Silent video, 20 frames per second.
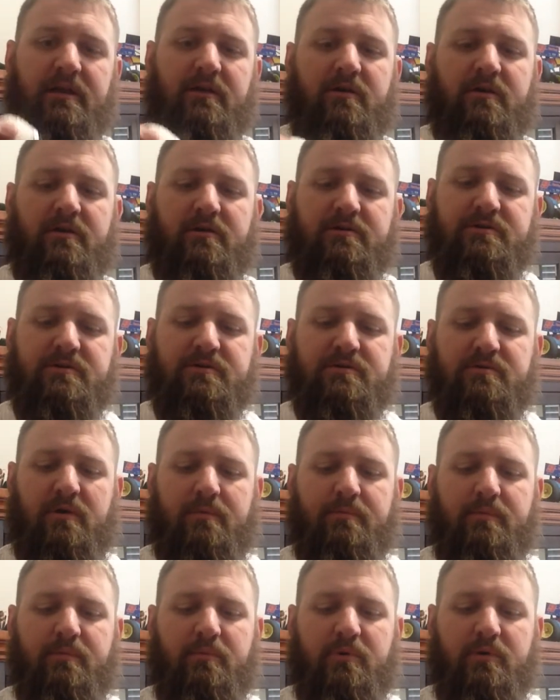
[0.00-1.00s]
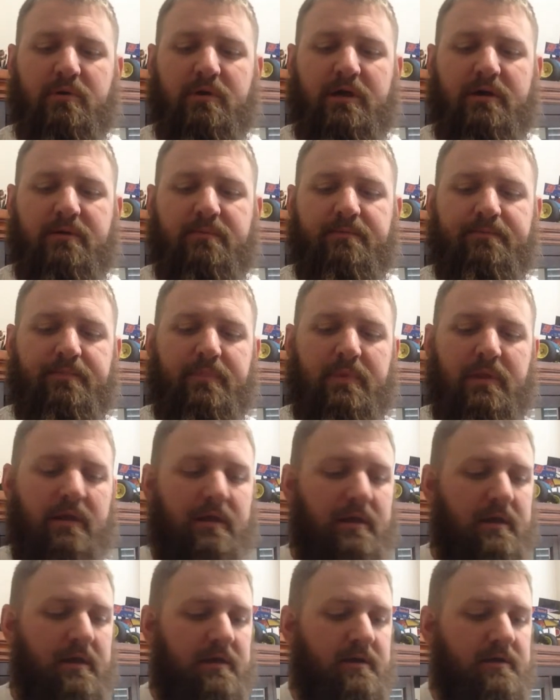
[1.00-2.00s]
You can also swap the bowl out,
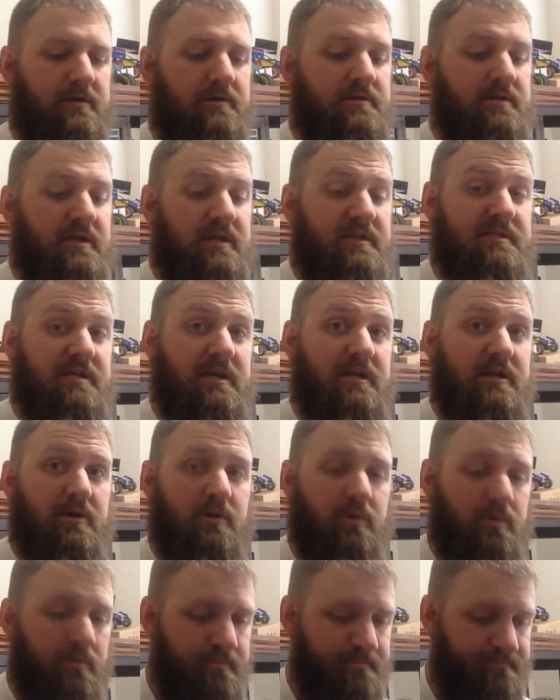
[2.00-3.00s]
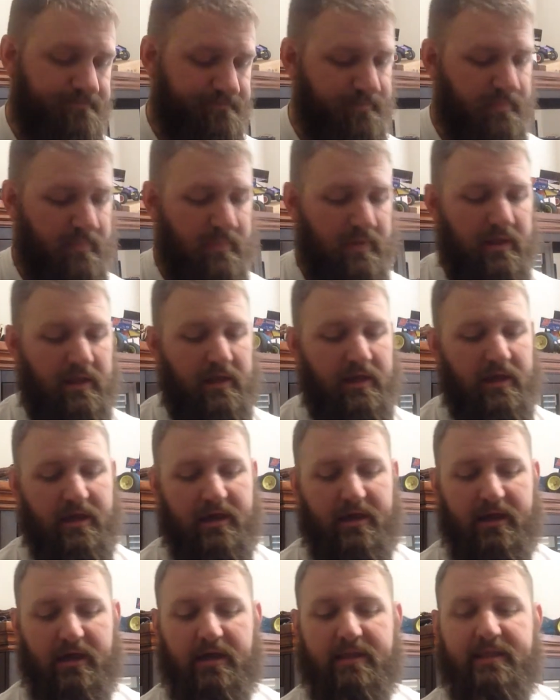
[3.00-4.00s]
so that's kind of cool,
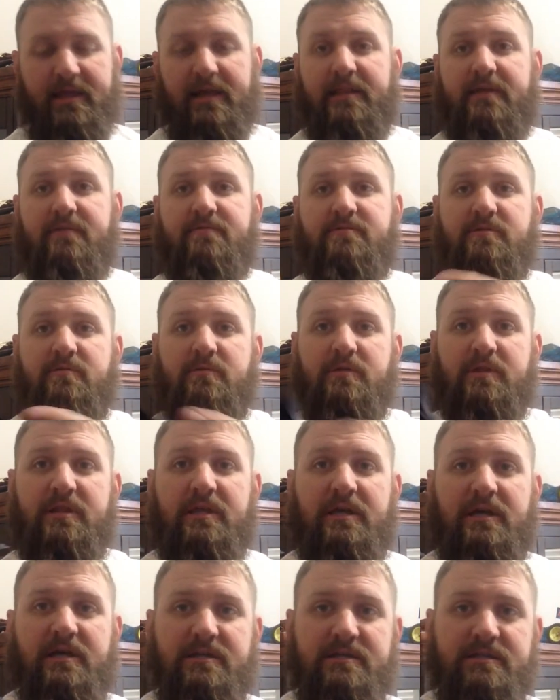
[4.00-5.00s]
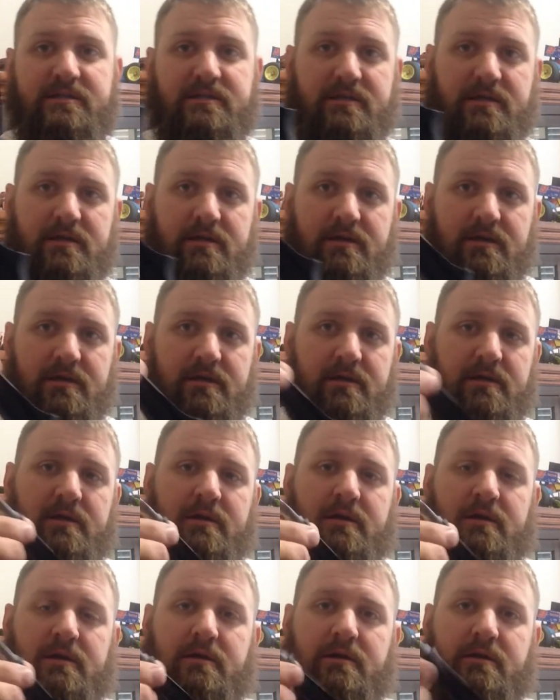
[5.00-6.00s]
and that leaves you with this,
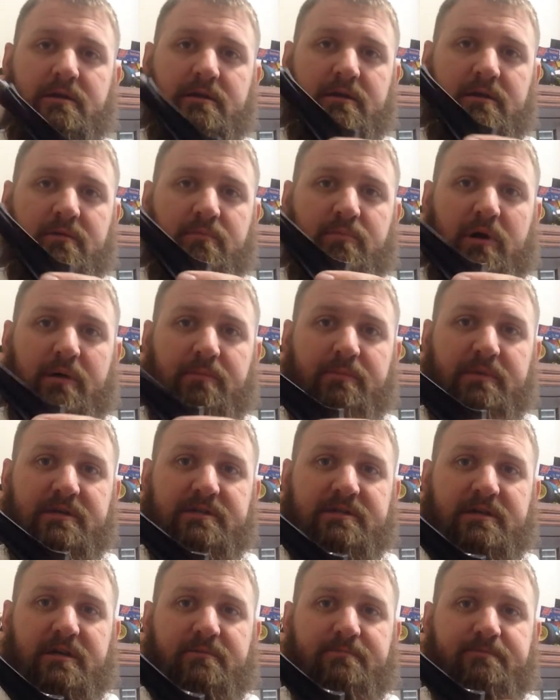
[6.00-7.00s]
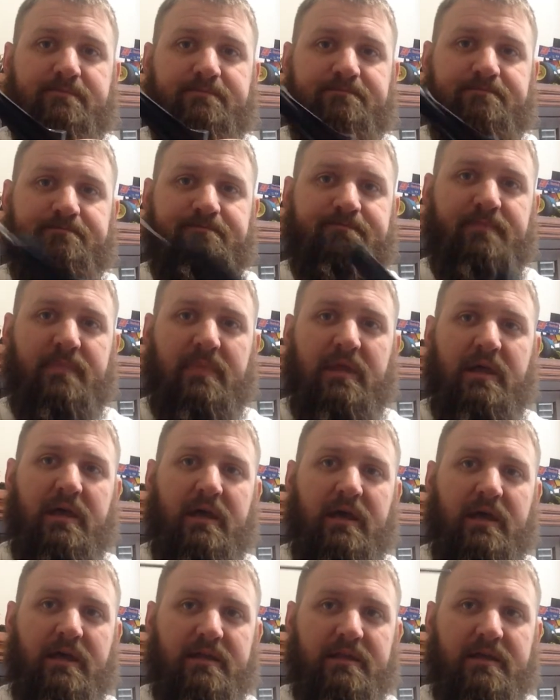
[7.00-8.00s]
and then you can pop this out
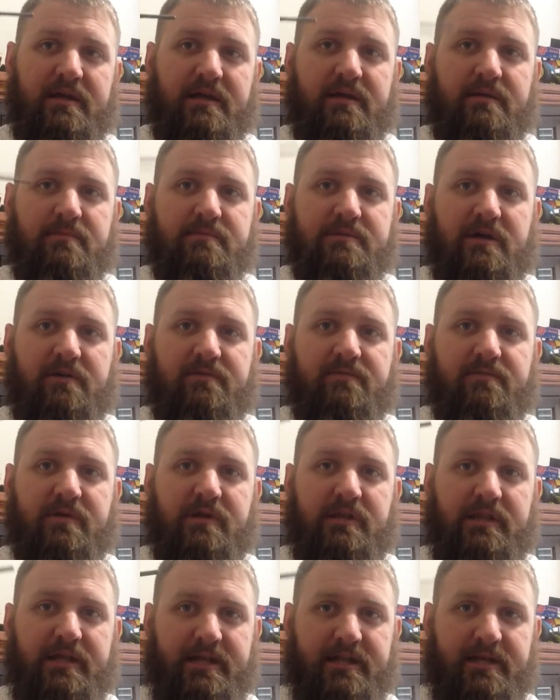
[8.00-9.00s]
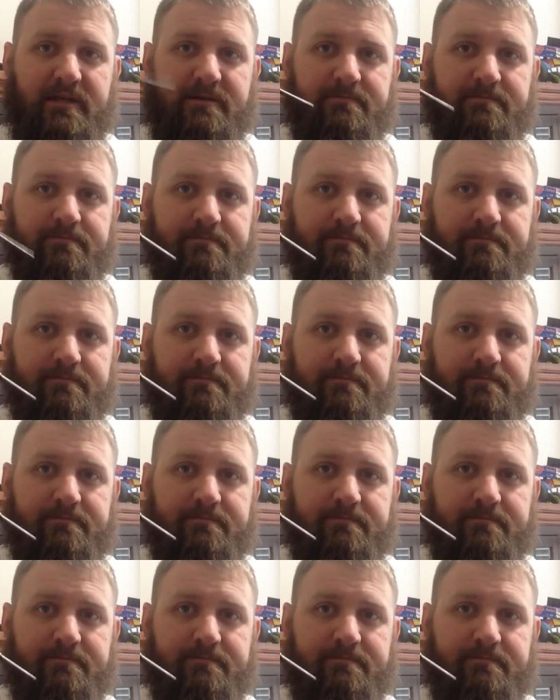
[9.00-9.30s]
and that comes out for cleaning.